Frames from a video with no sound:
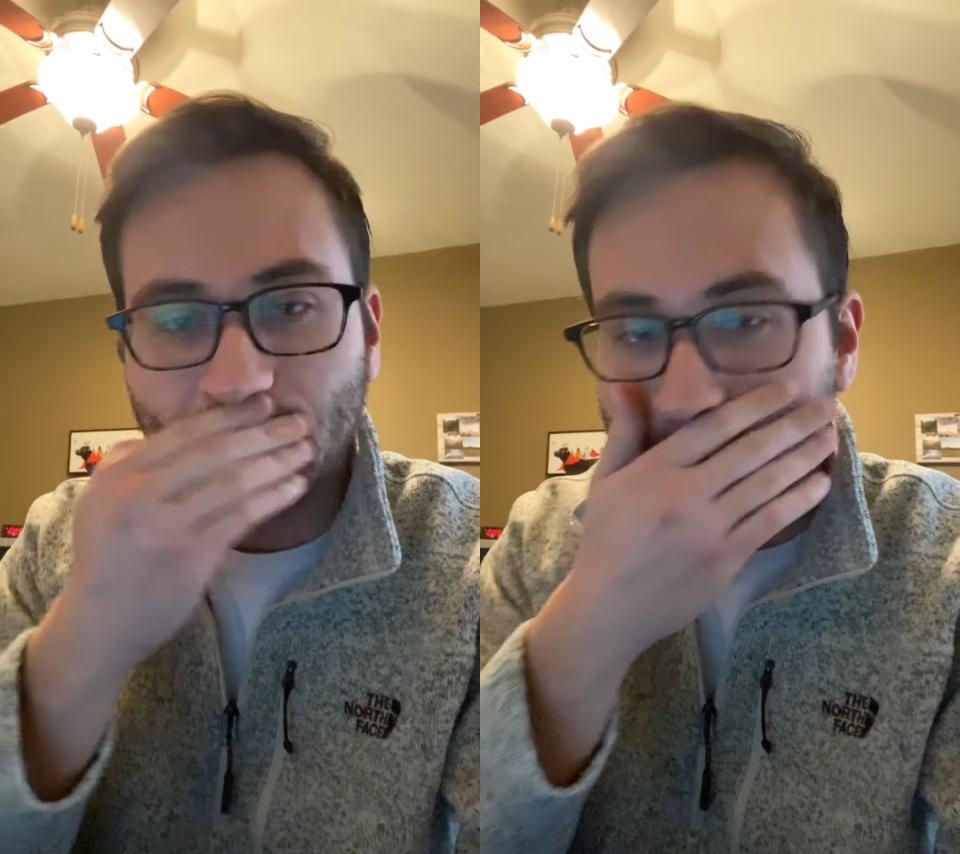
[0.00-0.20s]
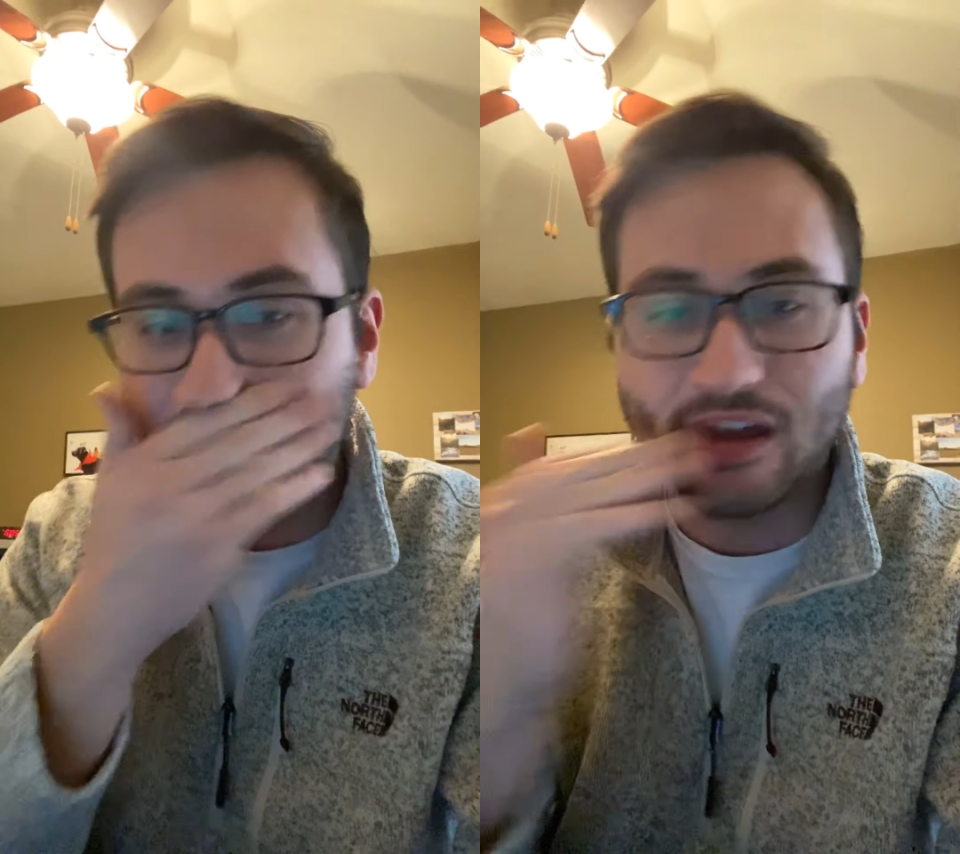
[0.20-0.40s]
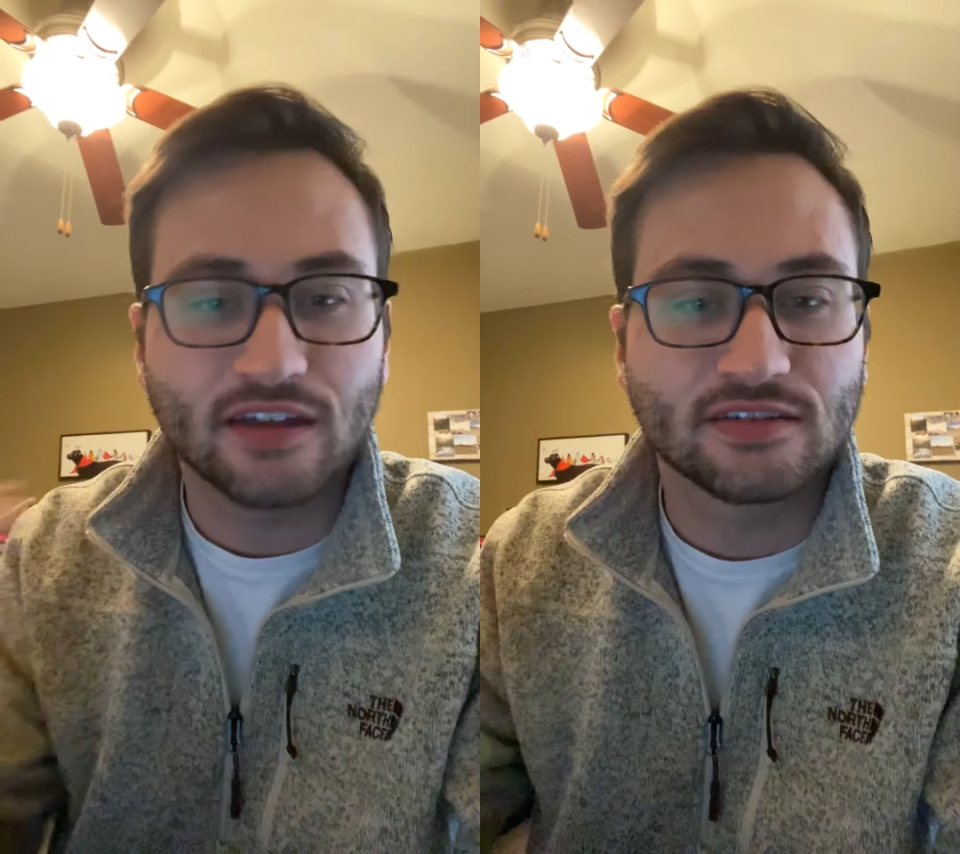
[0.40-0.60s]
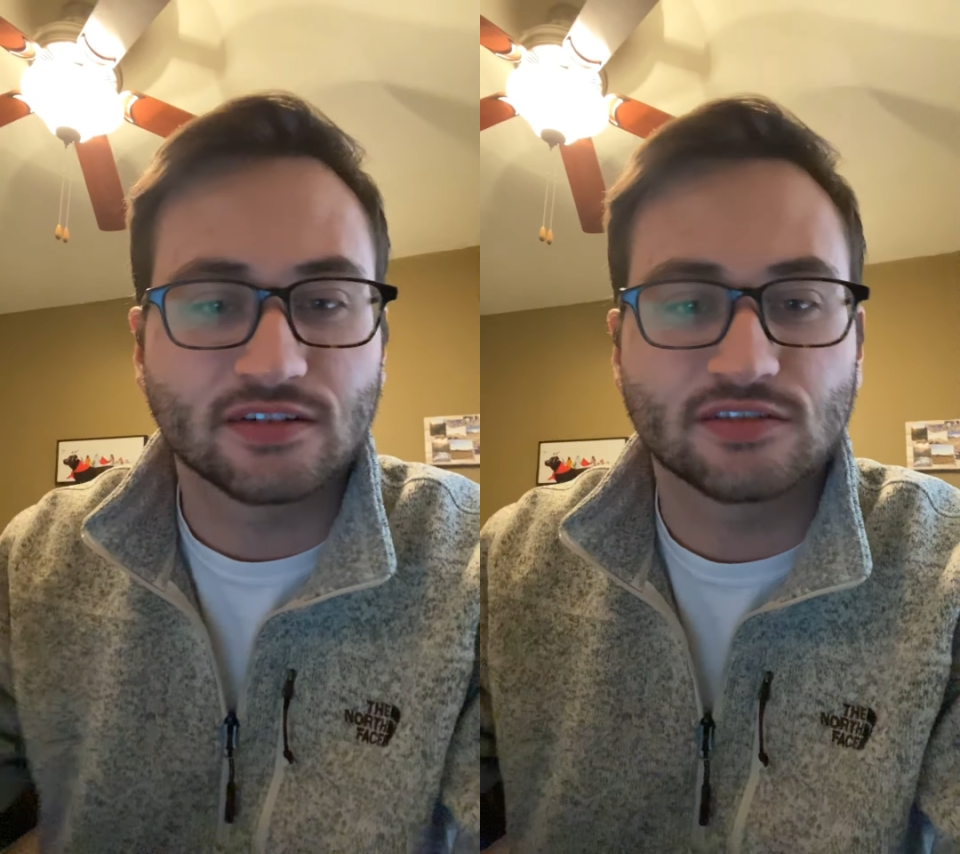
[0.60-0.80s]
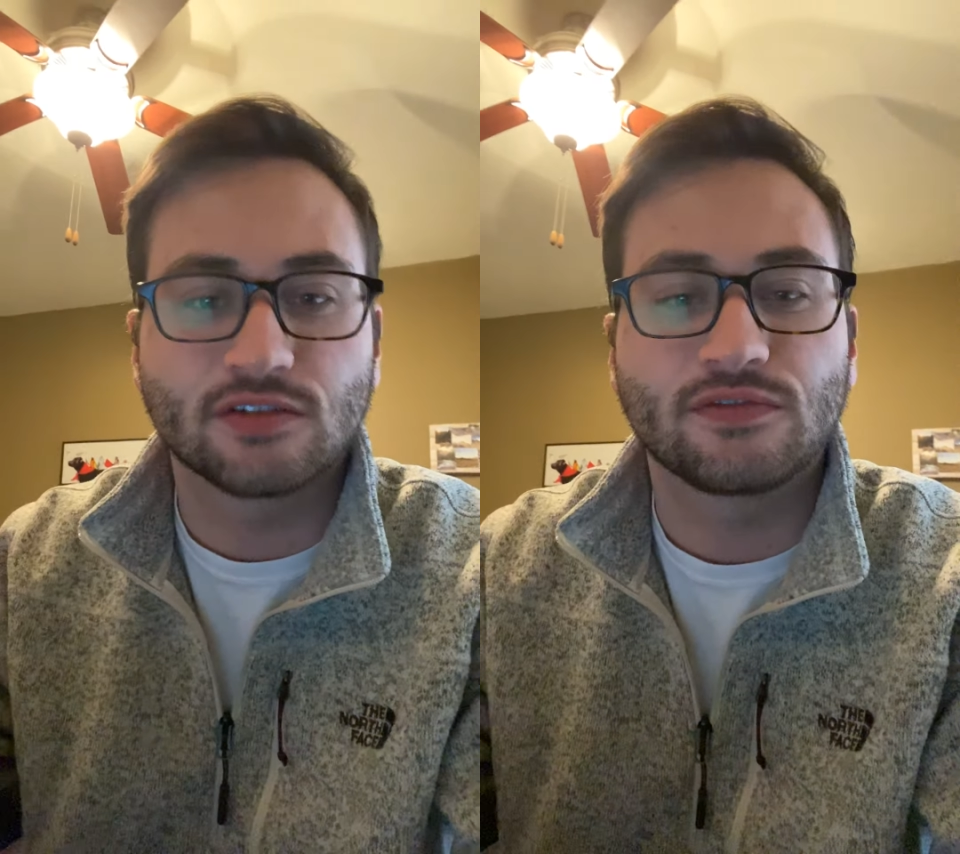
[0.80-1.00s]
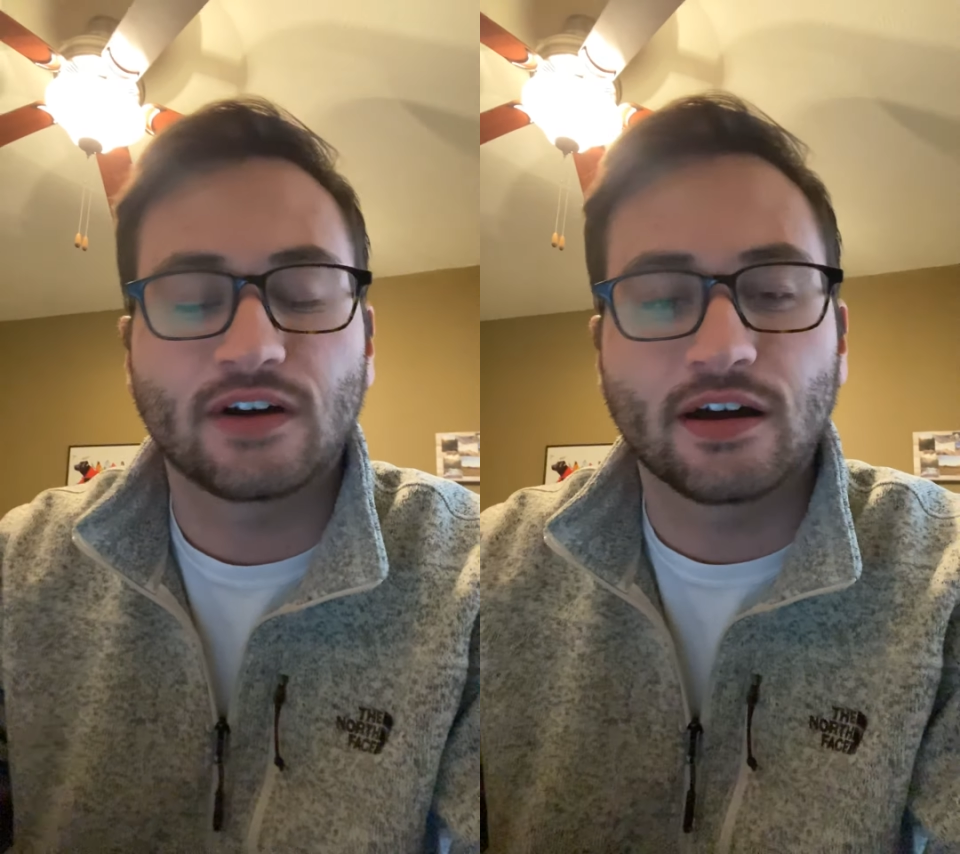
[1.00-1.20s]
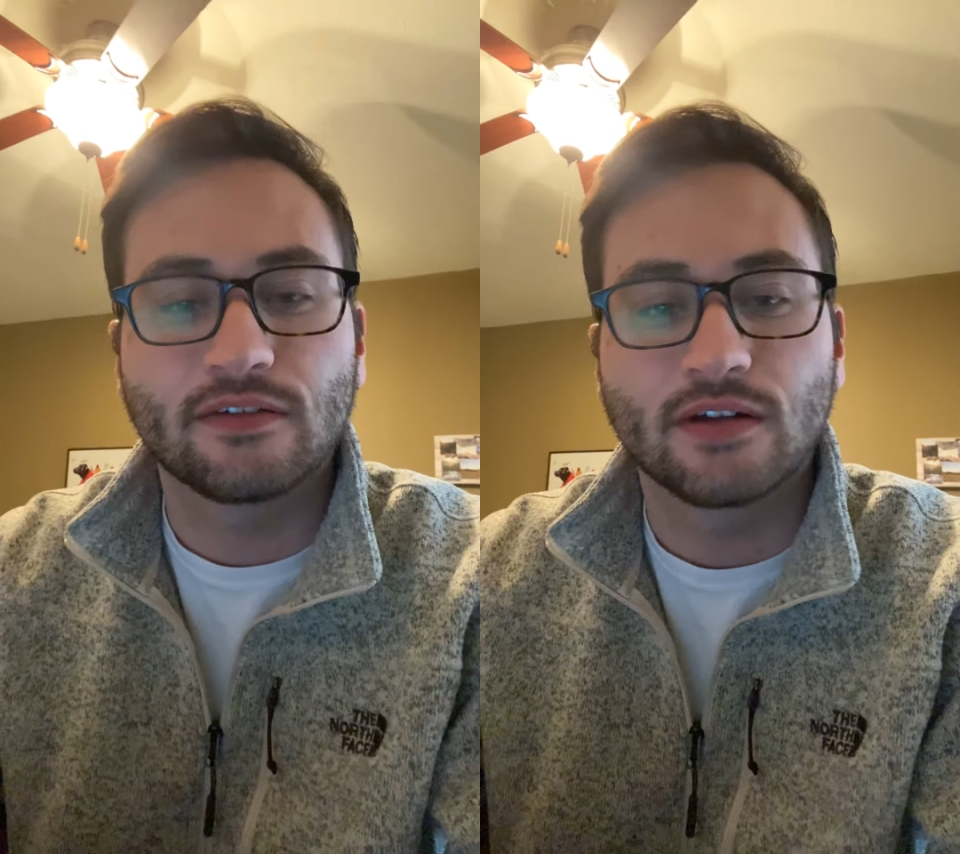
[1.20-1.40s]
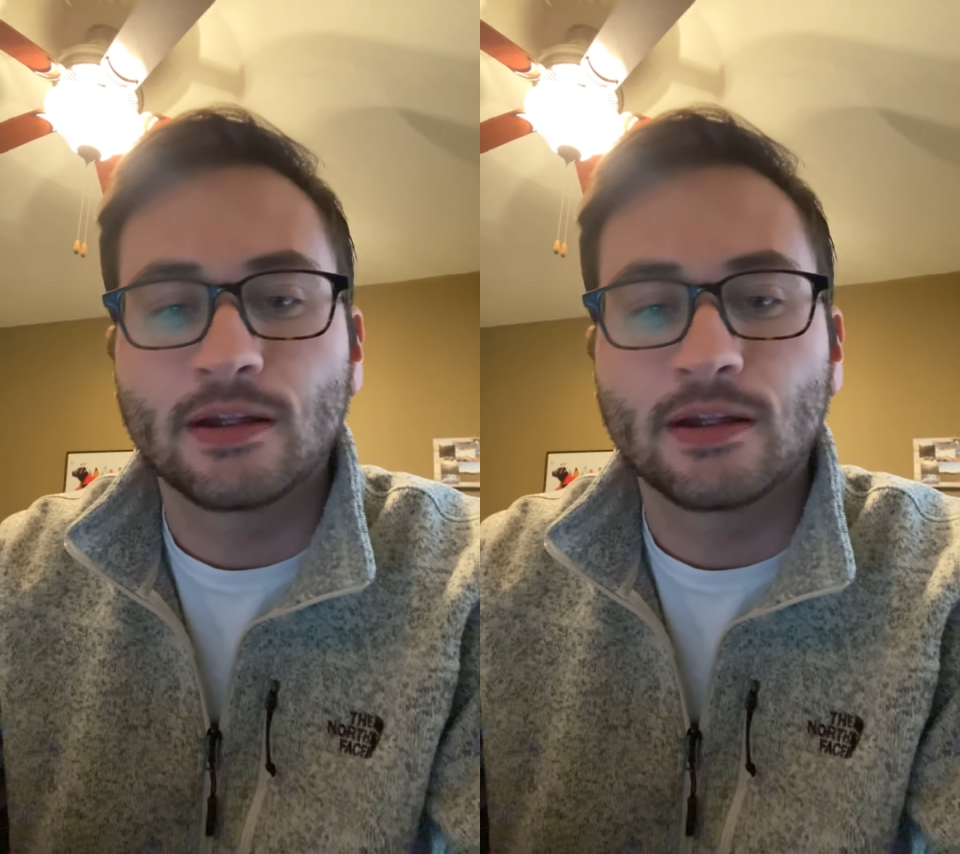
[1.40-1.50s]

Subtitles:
MIS605